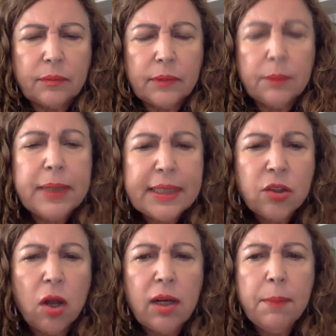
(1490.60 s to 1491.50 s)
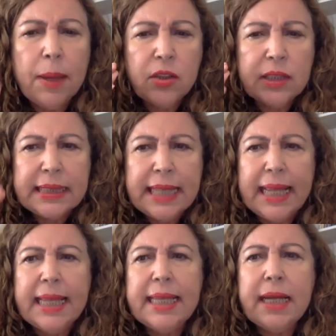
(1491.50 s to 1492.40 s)
But it's all about
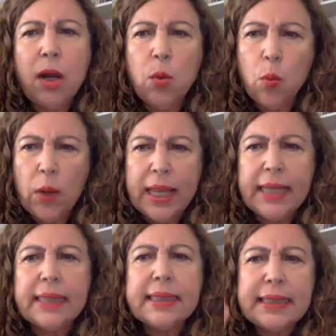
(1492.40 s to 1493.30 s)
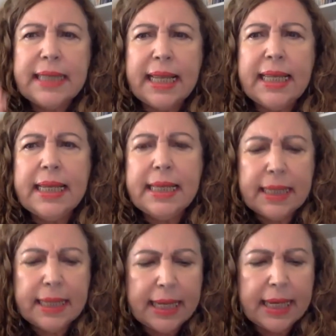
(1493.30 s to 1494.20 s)
staying awake, staying in the
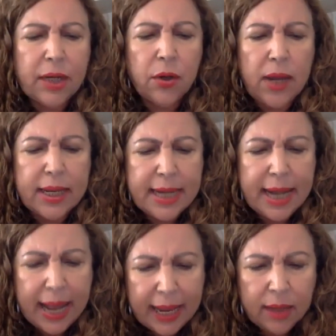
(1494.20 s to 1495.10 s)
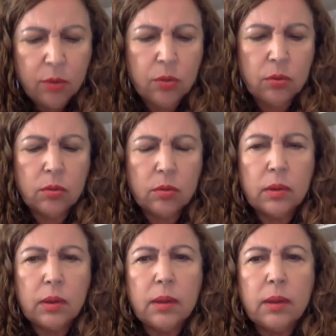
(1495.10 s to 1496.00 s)
here and now.
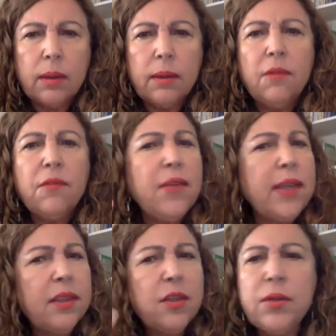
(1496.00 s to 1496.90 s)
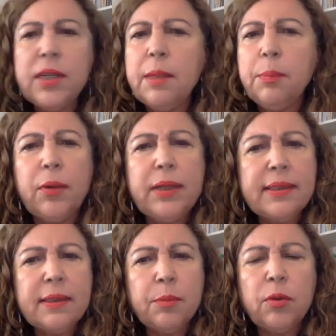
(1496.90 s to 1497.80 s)
Fifth unity
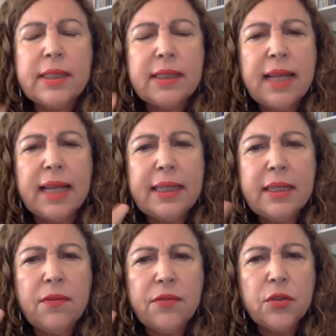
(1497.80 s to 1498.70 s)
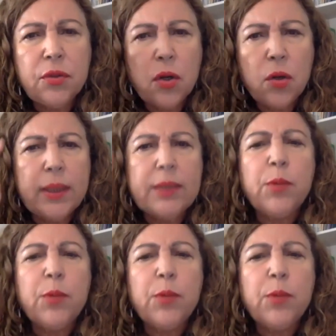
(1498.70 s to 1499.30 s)
principle. It's not enough to know it.